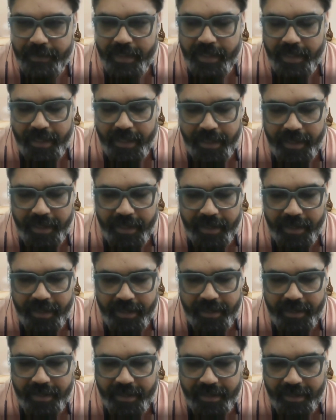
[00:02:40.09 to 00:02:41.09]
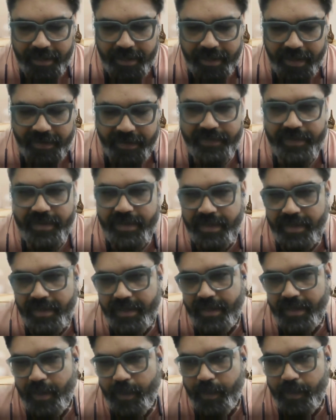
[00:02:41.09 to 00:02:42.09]
and after
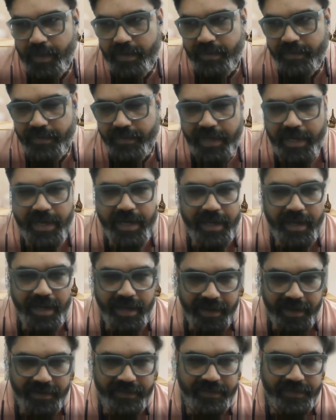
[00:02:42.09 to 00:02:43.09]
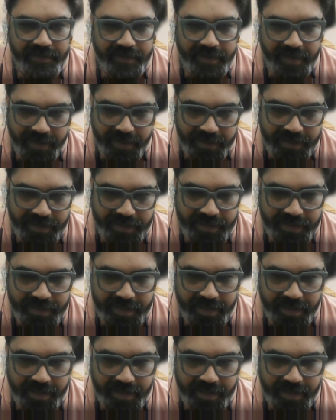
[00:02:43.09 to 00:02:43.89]
around 1.5 years,